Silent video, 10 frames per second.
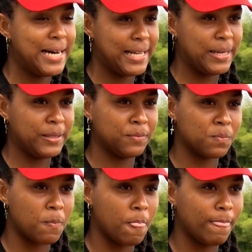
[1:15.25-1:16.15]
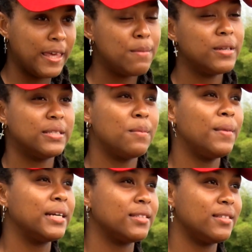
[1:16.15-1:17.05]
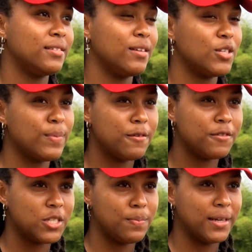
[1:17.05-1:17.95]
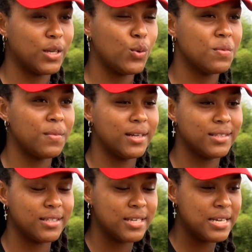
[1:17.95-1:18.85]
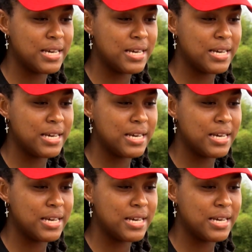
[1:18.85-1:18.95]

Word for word: And um, he built a bat. That was my first bat, a wooden bat.